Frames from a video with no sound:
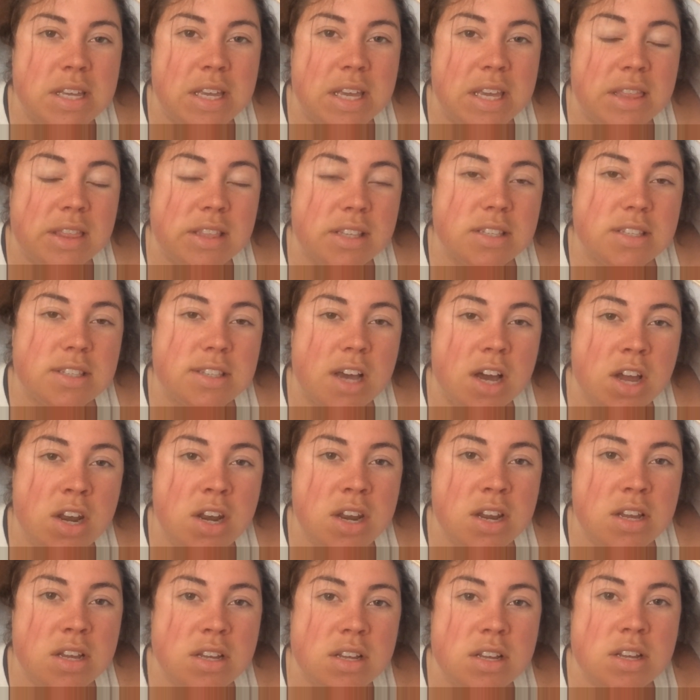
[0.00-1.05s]
in the
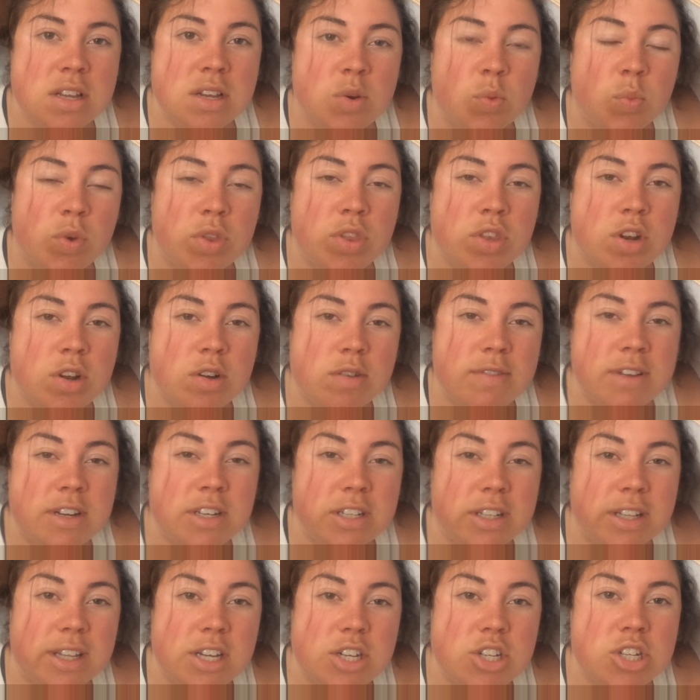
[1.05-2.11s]
sun with no
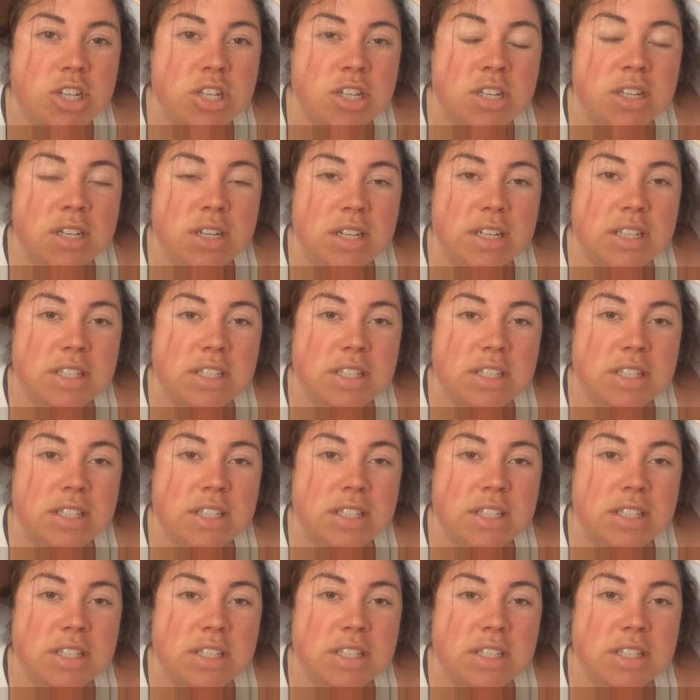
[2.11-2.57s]
ventilation